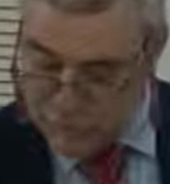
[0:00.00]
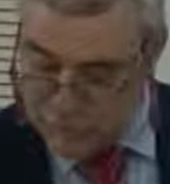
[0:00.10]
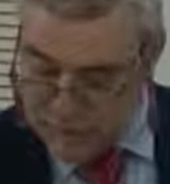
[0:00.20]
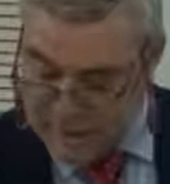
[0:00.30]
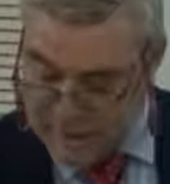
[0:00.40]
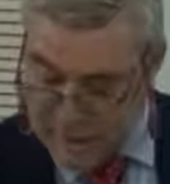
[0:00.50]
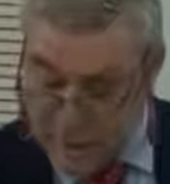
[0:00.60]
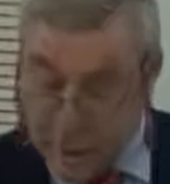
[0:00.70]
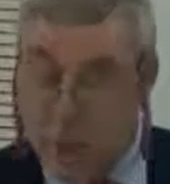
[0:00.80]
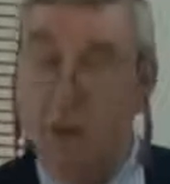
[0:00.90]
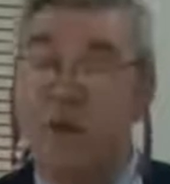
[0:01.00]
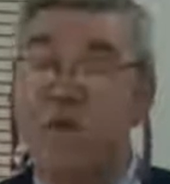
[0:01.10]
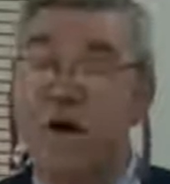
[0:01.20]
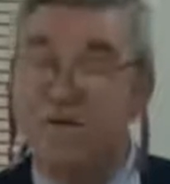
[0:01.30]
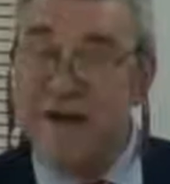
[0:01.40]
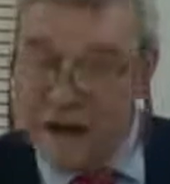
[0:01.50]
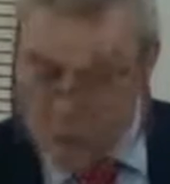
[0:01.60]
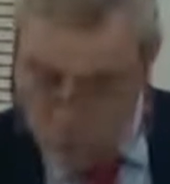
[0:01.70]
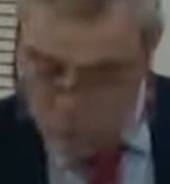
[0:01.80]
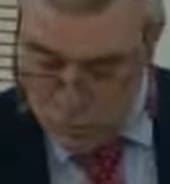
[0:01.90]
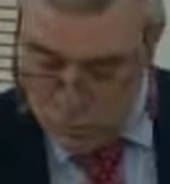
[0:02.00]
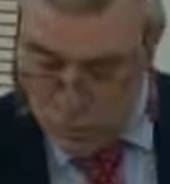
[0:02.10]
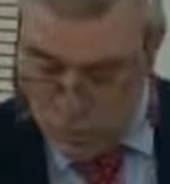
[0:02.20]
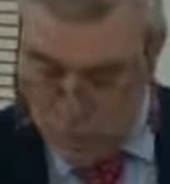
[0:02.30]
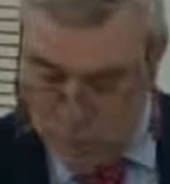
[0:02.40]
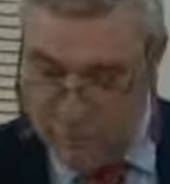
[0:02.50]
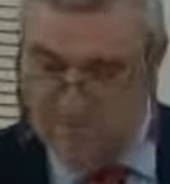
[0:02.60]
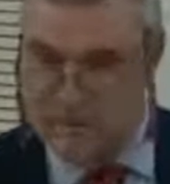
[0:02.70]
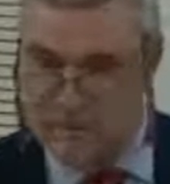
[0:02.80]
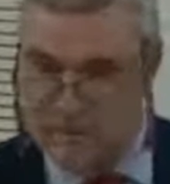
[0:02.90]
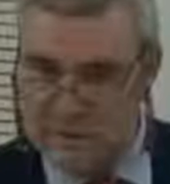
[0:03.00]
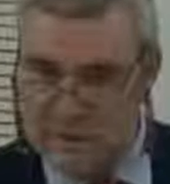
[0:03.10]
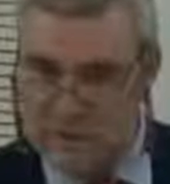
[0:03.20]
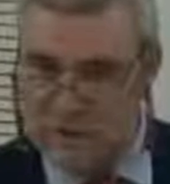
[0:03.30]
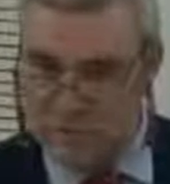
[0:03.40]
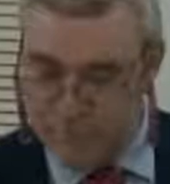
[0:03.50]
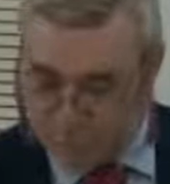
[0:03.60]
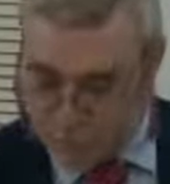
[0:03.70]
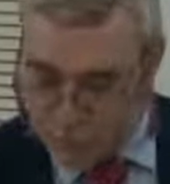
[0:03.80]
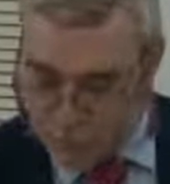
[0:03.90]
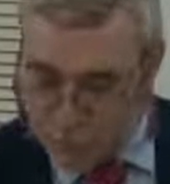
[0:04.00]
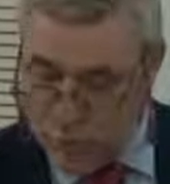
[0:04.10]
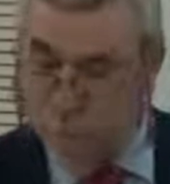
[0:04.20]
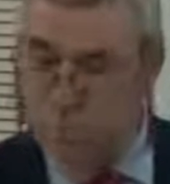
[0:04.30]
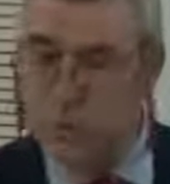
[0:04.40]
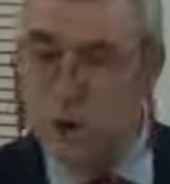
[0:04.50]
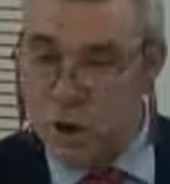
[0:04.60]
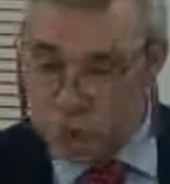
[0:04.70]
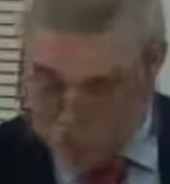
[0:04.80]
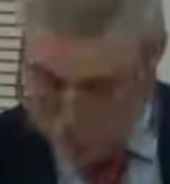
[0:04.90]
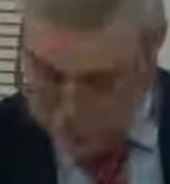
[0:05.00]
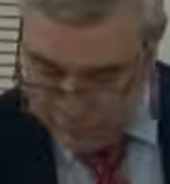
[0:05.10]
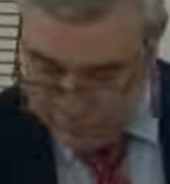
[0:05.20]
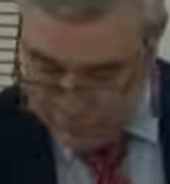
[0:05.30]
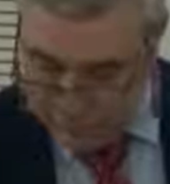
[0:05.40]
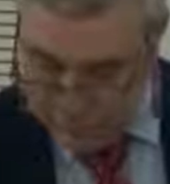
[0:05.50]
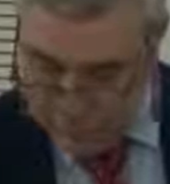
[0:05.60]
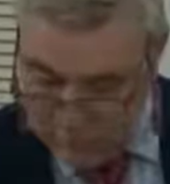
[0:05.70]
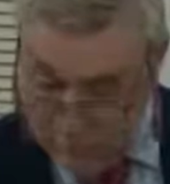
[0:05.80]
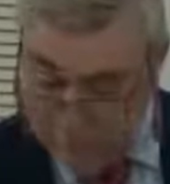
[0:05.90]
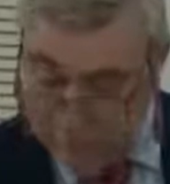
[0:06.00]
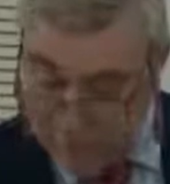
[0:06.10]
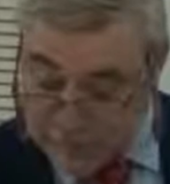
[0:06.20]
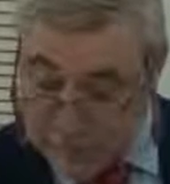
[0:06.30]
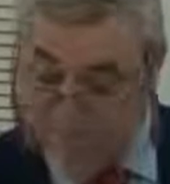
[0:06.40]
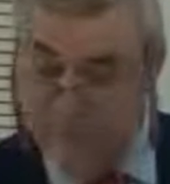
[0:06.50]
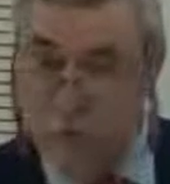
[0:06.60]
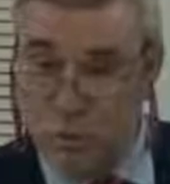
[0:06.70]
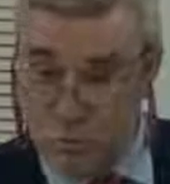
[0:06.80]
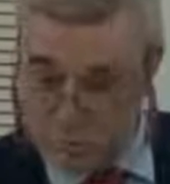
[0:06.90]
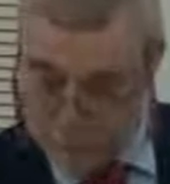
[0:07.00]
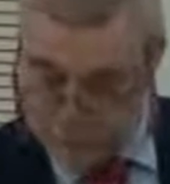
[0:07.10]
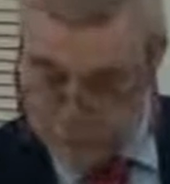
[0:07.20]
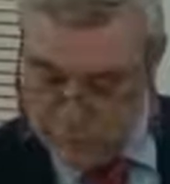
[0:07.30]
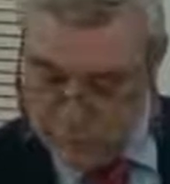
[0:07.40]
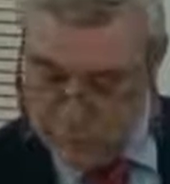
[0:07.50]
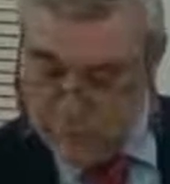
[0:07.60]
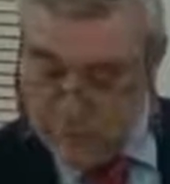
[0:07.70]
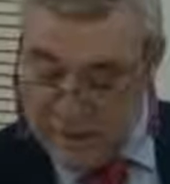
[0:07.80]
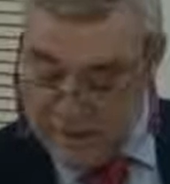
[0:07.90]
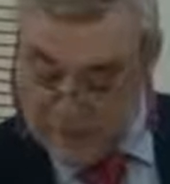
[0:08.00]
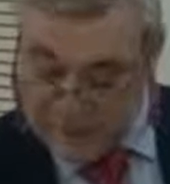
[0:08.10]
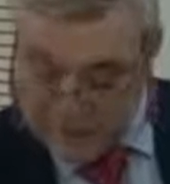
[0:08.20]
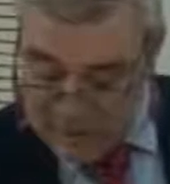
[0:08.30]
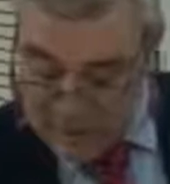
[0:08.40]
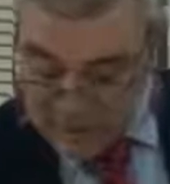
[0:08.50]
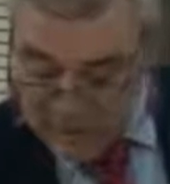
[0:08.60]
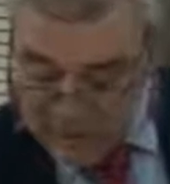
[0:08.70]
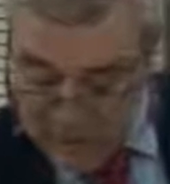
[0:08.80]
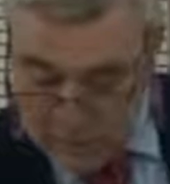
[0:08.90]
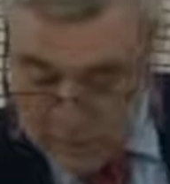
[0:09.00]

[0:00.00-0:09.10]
explain the value of the events as opposed to the cost. First and foremost, the expenditure